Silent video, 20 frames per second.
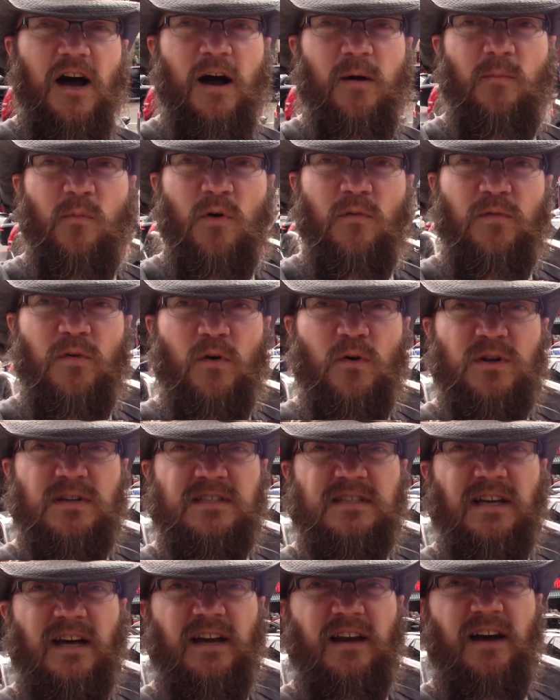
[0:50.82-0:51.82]
more
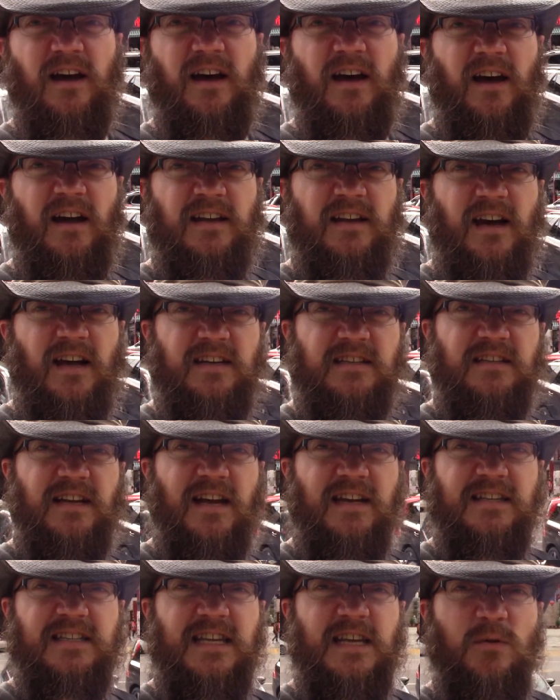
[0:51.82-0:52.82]
focused on
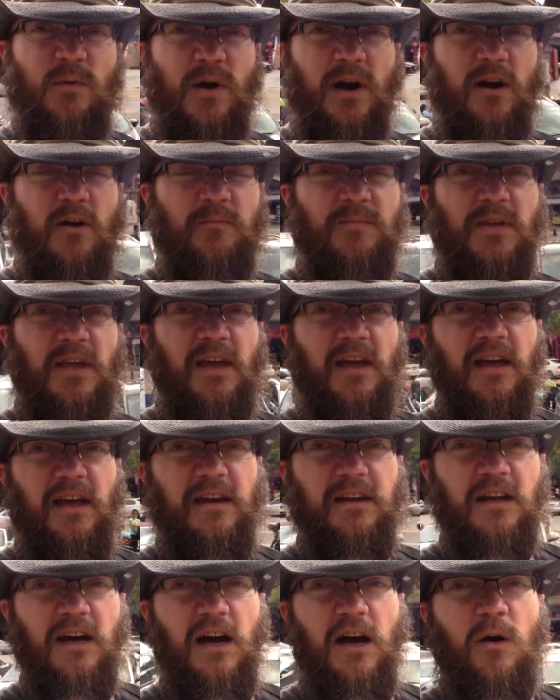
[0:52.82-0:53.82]
teaware,
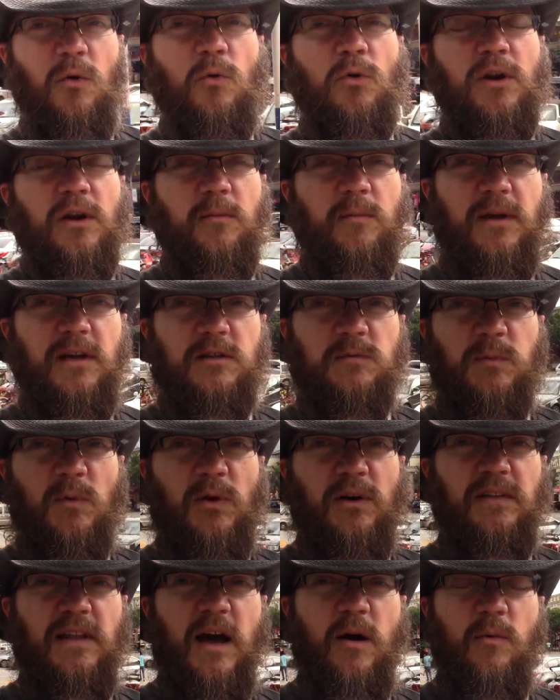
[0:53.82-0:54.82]
and we're going to be
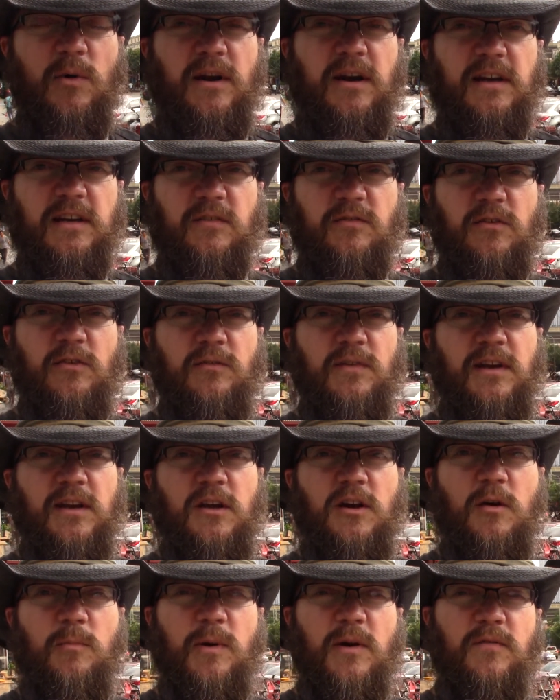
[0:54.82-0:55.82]
exploring that one in a different
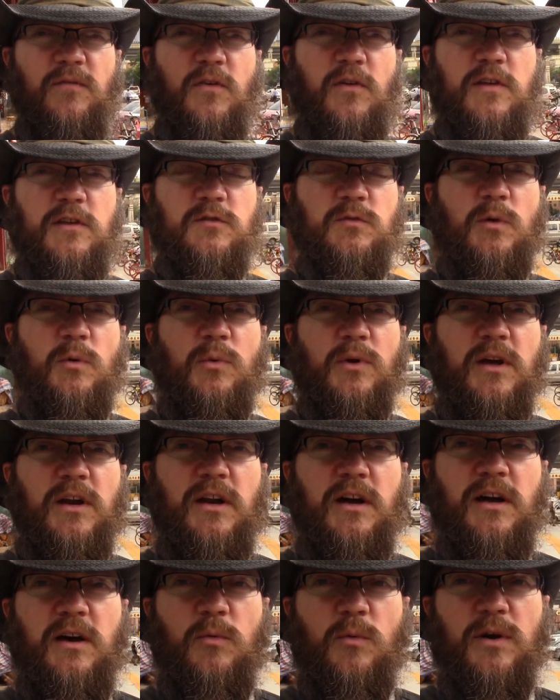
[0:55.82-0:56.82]
video. But for this one, we're
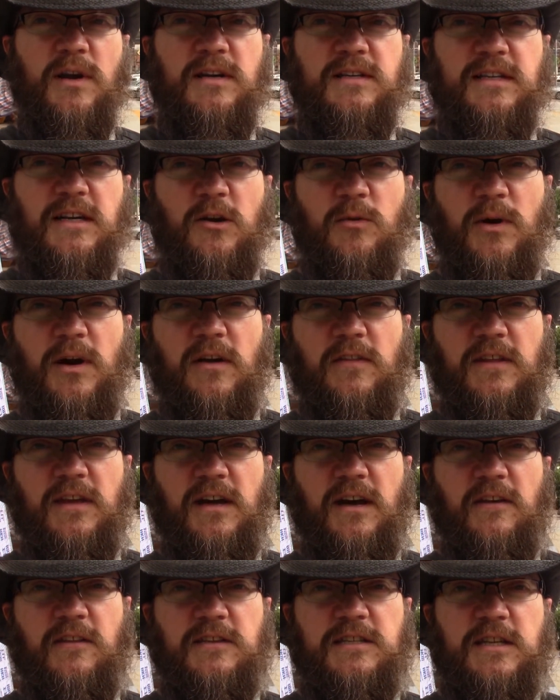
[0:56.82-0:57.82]
gonna dig around
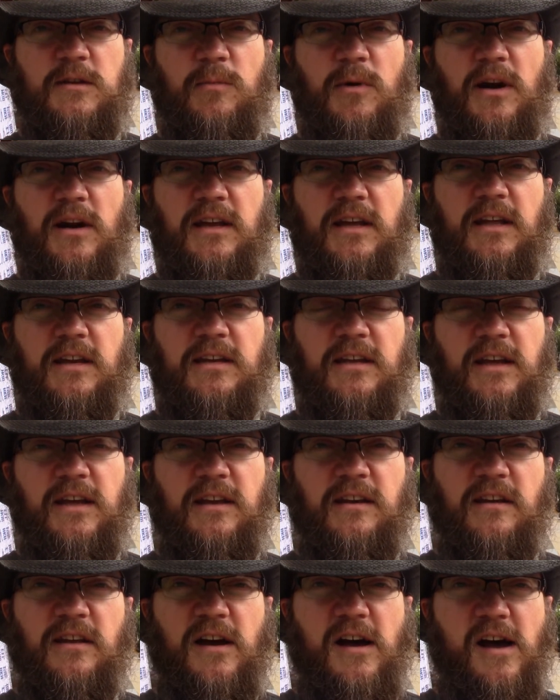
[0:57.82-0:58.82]
the tea market
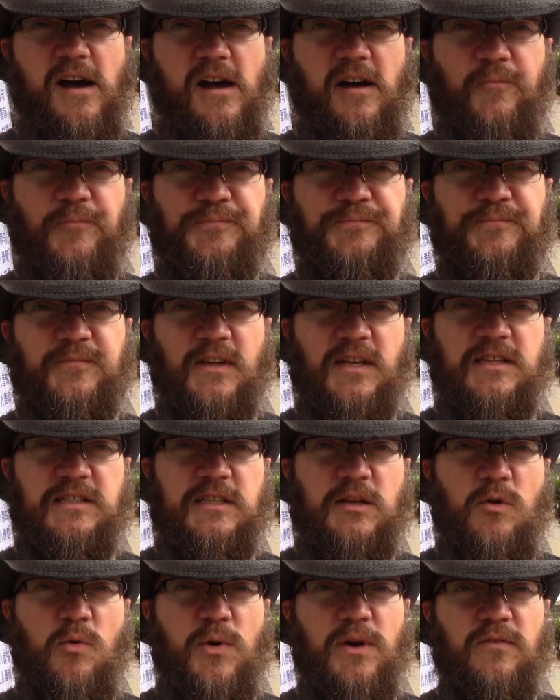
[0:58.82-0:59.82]
and
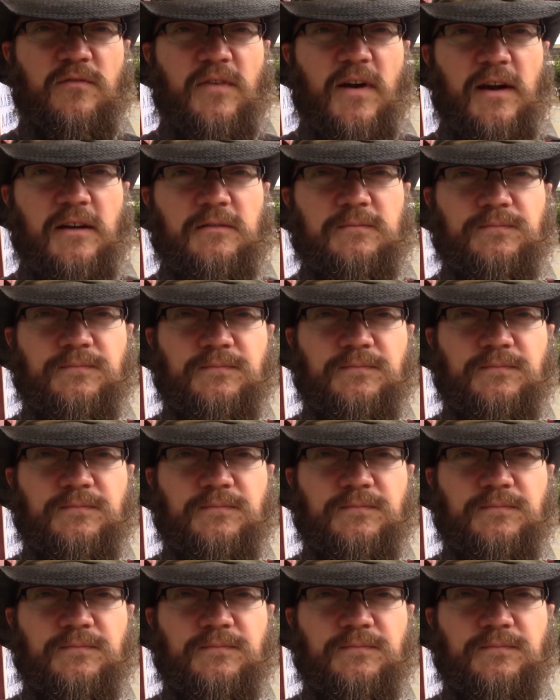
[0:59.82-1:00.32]
see what we can find.